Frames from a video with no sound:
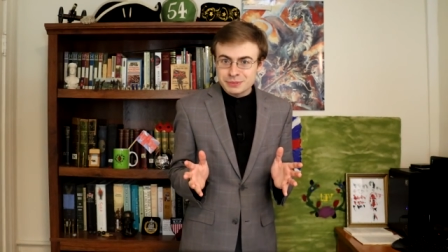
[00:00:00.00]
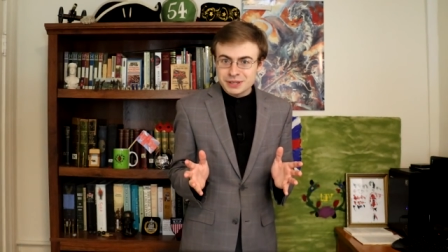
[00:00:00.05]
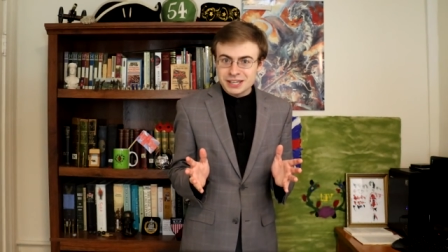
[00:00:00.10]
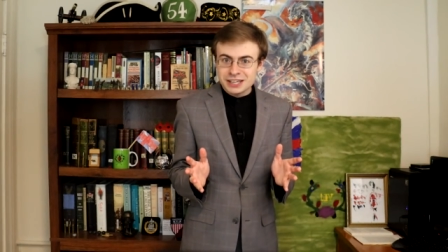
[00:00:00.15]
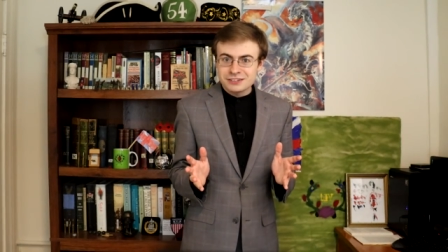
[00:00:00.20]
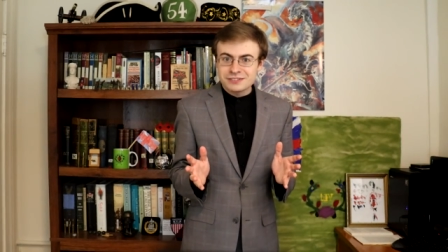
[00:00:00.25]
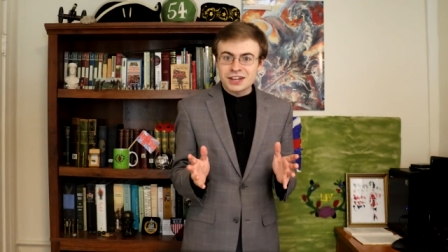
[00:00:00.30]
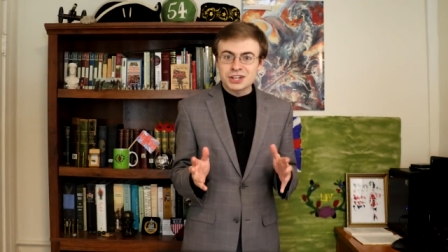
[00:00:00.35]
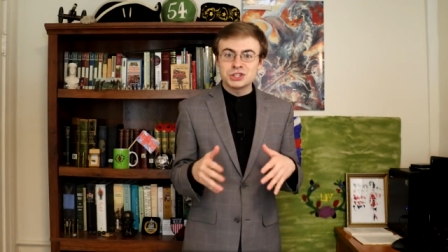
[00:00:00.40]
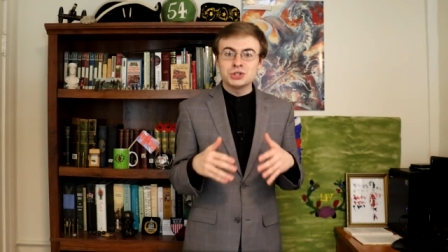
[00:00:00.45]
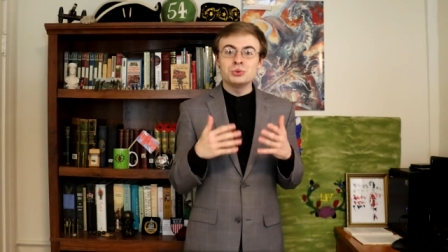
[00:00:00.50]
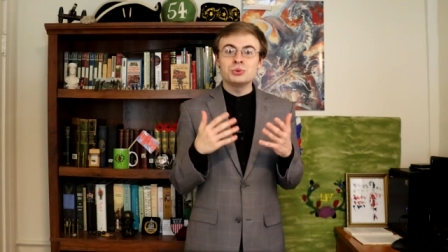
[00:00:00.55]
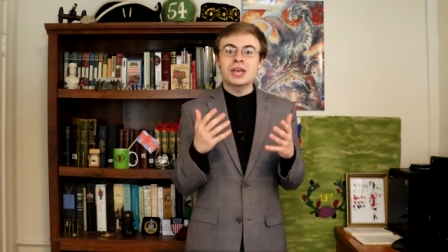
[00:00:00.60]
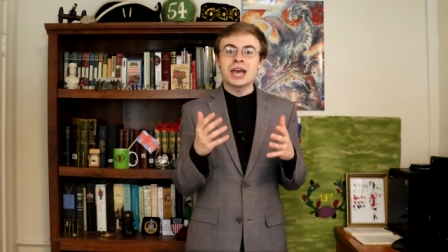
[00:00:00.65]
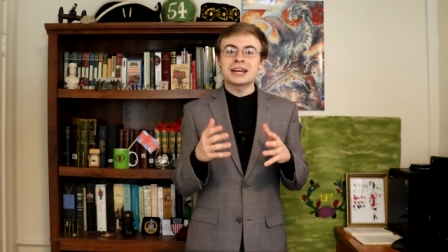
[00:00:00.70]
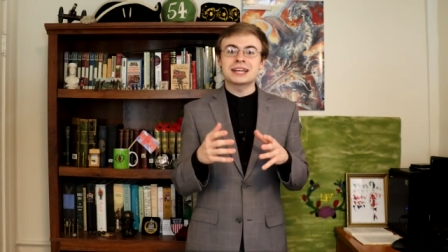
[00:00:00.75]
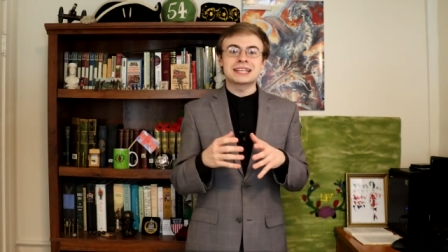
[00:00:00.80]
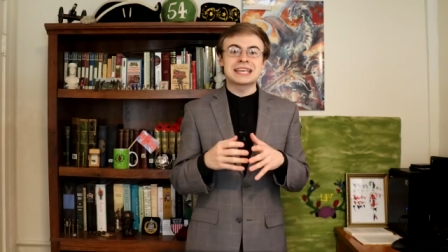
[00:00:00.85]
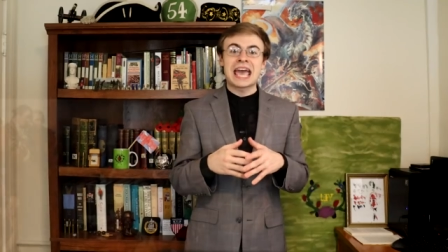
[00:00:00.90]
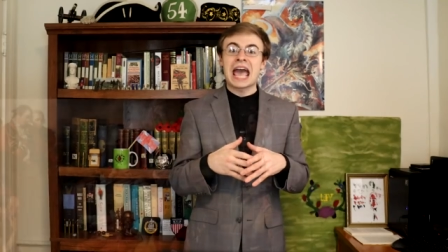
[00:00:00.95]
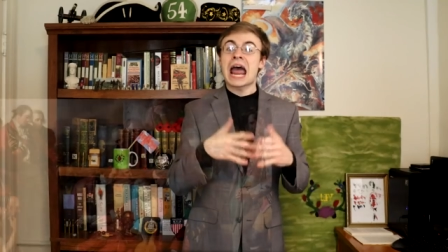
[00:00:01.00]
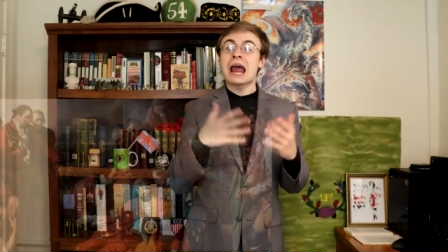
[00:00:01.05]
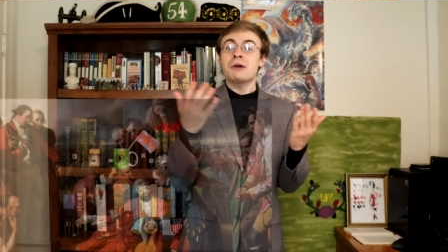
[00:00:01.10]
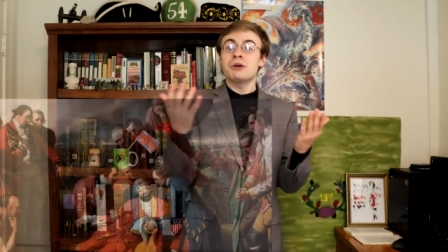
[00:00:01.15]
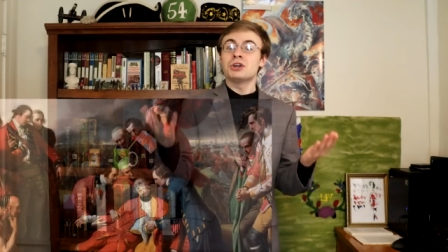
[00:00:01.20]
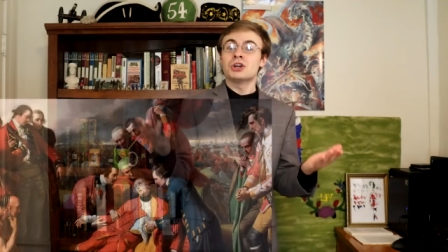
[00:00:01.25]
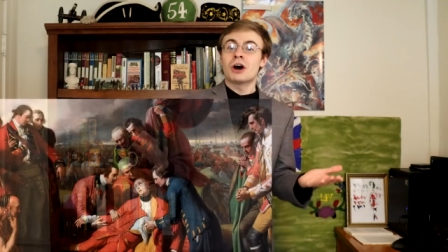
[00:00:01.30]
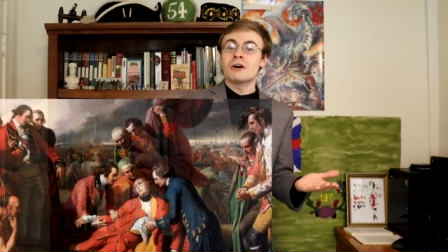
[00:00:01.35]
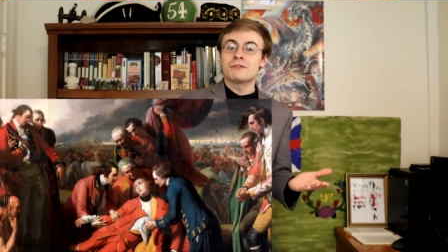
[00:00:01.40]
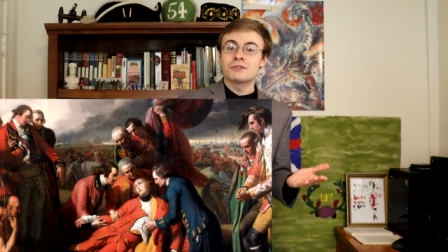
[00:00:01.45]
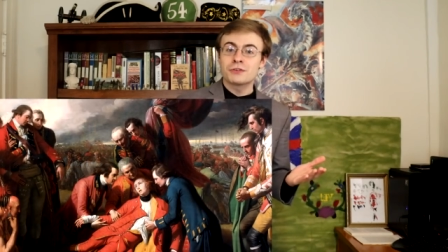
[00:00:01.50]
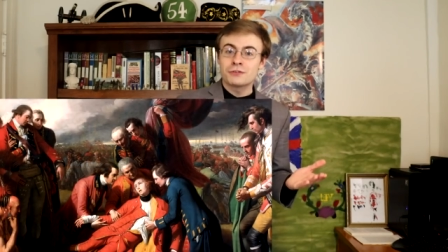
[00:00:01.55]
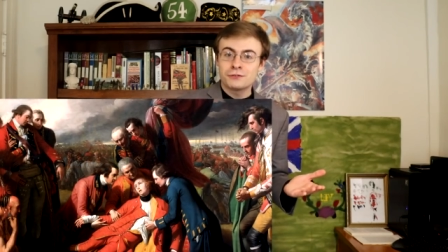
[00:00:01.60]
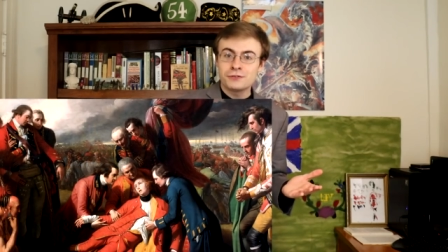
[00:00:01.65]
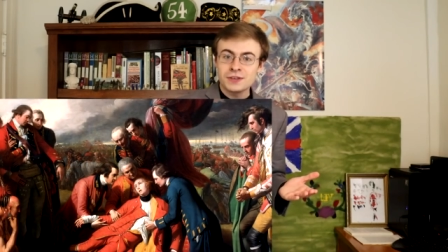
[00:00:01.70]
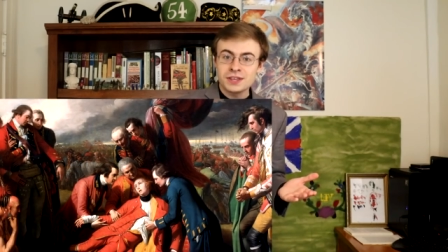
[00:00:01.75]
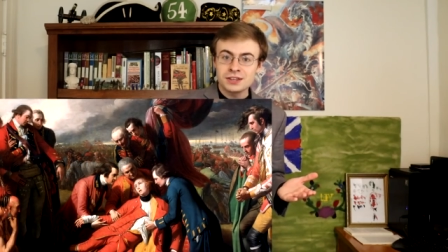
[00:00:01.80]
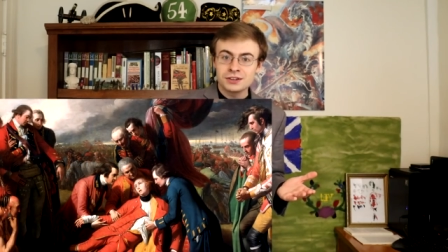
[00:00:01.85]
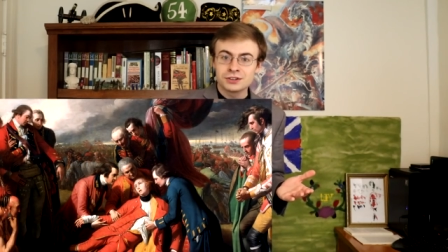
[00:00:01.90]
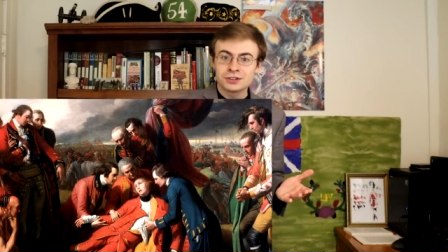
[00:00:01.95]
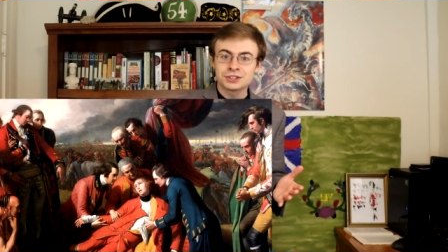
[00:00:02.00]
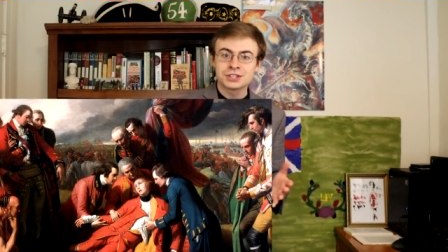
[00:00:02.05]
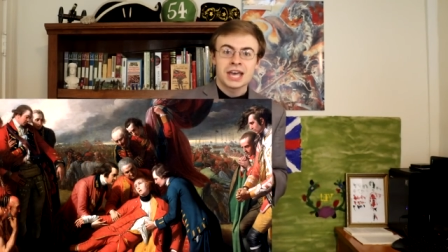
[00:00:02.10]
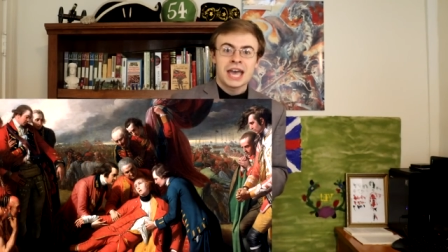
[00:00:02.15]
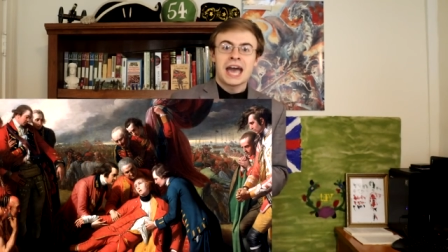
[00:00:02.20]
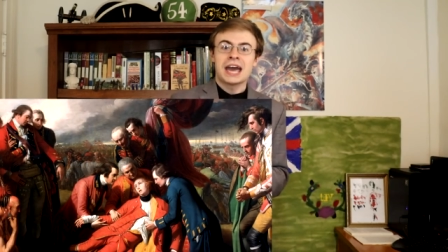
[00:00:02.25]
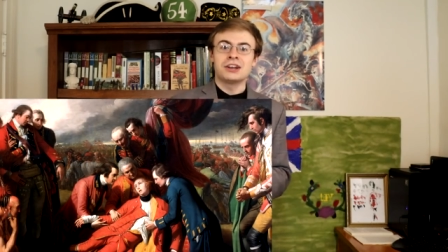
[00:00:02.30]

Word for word: mean that you get carried off the field